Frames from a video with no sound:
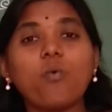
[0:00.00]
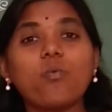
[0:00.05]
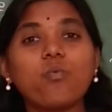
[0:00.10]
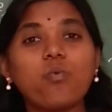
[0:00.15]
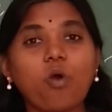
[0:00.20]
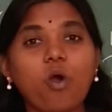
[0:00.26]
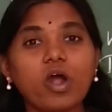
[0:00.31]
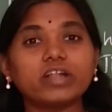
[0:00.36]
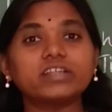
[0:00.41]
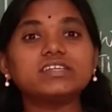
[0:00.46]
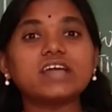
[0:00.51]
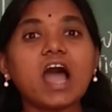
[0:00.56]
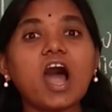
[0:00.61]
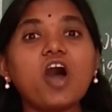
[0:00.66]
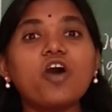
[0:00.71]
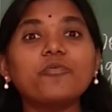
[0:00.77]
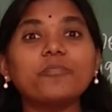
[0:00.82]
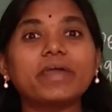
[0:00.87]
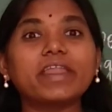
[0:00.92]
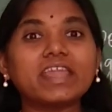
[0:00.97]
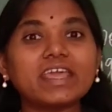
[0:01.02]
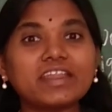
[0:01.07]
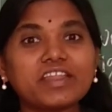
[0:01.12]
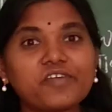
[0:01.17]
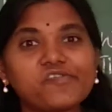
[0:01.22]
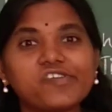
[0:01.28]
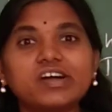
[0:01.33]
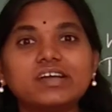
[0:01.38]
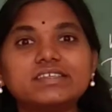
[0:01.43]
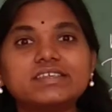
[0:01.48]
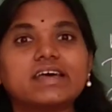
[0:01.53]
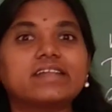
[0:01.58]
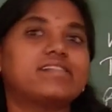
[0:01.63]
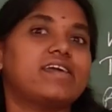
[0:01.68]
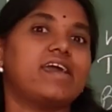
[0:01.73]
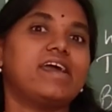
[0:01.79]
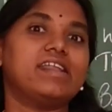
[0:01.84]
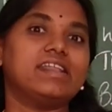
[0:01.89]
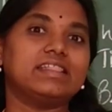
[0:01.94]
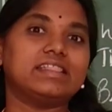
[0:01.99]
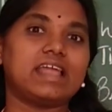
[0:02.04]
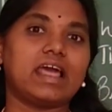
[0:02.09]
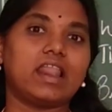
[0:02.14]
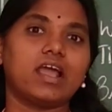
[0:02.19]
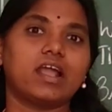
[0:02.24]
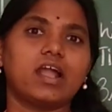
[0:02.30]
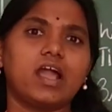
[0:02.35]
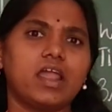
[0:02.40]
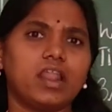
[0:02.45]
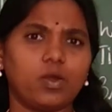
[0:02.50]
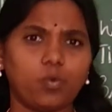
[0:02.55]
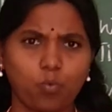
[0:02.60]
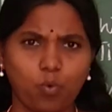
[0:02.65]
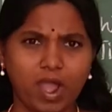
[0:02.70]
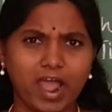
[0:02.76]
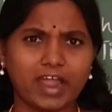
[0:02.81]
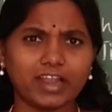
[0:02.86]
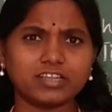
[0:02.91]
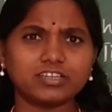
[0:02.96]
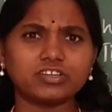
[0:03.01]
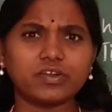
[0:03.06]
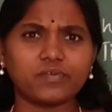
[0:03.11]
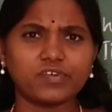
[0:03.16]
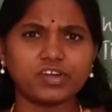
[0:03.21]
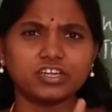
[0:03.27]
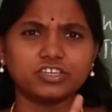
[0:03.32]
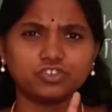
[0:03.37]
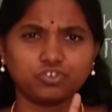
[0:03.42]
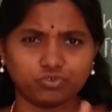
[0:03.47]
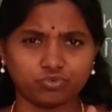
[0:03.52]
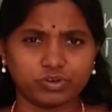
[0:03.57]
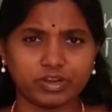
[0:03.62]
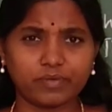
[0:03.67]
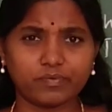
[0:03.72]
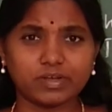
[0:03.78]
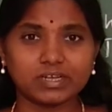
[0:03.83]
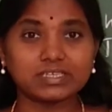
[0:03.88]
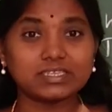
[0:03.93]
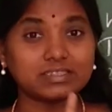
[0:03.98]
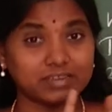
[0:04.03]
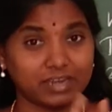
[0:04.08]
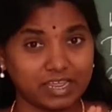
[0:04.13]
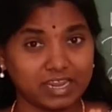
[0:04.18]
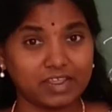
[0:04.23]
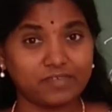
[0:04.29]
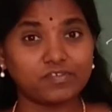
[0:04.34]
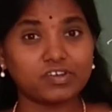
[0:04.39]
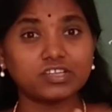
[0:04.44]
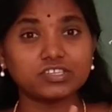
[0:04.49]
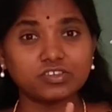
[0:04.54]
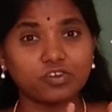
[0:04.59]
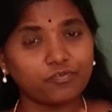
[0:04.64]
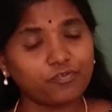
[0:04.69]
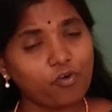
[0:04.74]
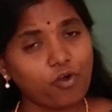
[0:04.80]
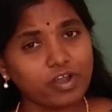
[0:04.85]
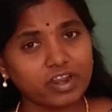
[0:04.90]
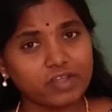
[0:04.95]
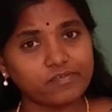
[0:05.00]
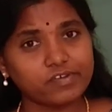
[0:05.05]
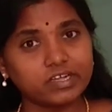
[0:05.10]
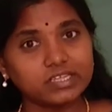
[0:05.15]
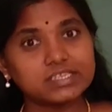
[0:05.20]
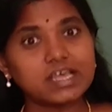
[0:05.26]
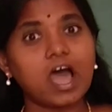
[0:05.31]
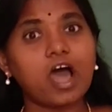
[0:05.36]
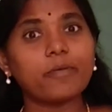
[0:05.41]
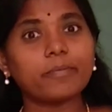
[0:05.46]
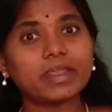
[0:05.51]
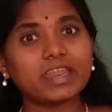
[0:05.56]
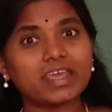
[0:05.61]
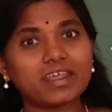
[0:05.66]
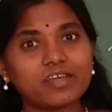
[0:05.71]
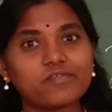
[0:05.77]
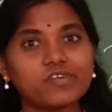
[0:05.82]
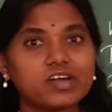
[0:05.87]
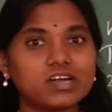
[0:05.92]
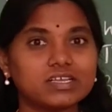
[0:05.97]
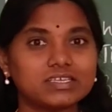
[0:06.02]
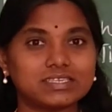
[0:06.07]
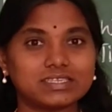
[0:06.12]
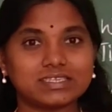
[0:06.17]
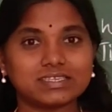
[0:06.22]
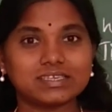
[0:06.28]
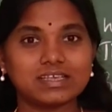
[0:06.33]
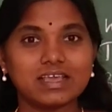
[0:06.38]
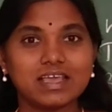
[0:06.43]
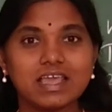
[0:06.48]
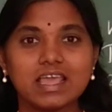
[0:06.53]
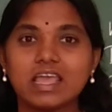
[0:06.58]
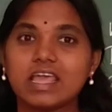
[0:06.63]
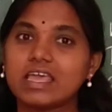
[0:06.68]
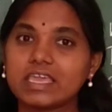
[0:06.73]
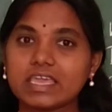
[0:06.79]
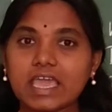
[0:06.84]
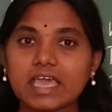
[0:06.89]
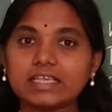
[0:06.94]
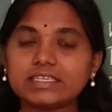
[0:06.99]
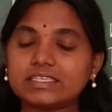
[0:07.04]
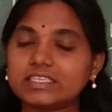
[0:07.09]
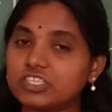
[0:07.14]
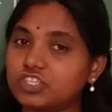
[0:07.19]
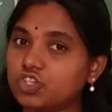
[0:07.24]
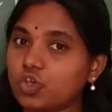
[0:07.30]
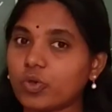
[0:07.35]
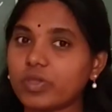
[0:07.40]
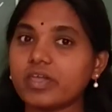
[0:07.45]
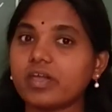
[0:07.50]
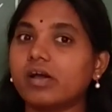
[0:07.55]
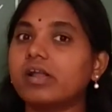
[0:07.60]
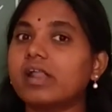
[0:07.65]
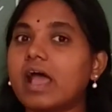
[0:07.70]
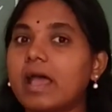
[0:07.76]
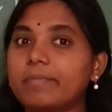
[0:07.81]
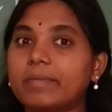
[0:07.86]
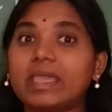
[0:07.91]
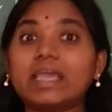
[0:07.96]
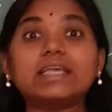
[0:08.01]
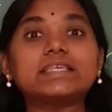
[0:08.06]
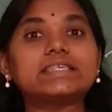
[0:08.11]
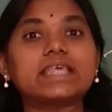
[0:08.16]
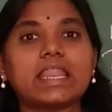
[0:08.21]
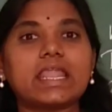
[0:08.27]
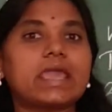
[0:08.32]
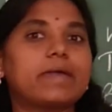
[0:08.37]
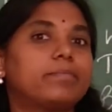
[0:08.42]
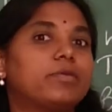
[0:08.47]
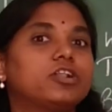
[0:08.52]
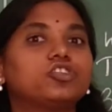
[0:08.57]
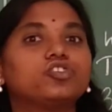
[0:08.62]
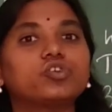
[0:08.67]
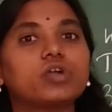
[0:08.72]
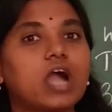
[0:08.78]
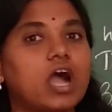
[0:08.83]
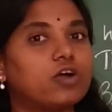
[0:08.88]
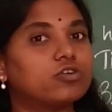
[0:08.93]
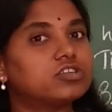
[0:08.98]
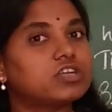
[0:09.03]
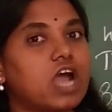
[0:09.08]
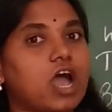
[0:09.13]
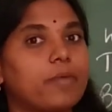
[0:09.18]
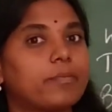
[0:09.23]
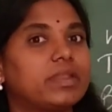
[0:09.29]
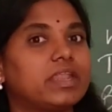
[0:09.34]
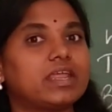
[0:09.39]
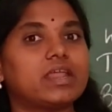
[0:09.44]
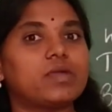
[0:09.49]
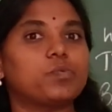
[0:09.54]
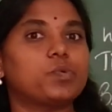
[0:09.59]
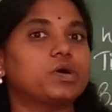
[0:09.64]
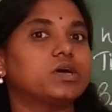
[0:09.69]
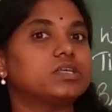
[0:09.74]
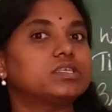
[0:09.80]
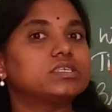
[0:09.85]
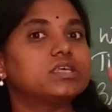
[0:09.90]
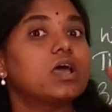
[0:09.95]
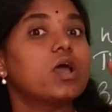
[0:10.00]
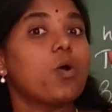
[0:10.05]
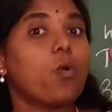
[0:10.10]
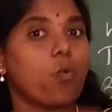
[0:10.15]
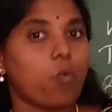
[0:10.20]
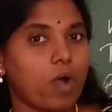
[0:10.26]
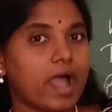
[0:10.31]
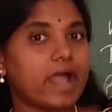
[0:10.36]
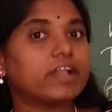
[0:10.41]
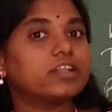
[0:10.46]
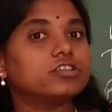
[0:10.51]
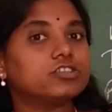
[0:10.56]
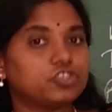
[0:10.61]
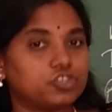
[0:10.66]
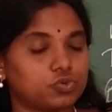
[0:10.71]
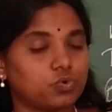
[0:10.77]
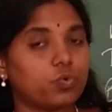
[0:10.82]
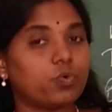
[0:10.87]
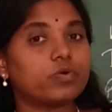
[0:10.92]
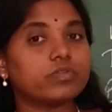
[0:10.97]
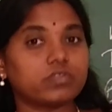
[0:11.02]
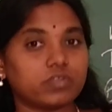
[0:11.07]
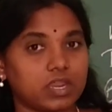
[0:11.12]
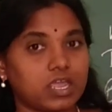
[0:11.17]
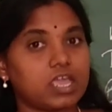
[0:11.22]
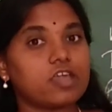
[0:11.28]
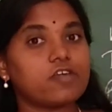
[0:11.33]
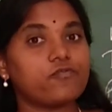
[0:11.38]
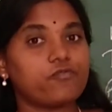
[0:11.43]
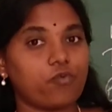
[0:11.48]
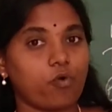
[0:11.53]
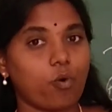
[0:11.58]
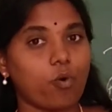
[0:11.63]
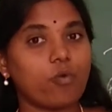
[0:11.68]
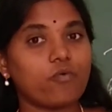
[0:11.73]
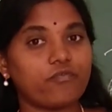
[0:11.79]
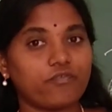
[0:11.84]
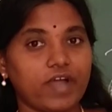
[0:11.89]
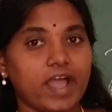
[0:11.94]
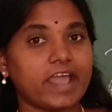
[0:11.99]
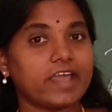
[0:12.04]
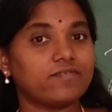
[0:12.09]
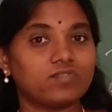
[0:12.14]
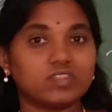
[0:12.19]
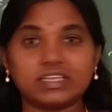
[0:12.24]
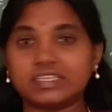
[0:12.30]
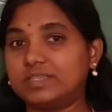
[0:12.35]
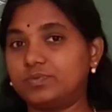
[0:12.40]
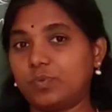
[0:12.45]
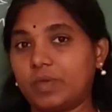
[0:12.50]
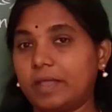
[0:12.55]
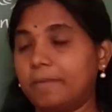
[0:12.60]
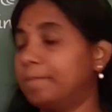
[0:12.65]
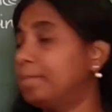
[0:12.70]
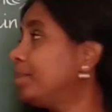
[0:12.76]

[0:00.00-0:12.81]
What? How many rivers are there in Telangana? 1 river, 2 rivers, 3 rivers or 4 rivers? How many rivers? Yes, so here I am easily able to count how many rivers. 1, 2, 3, 4, 5 this way.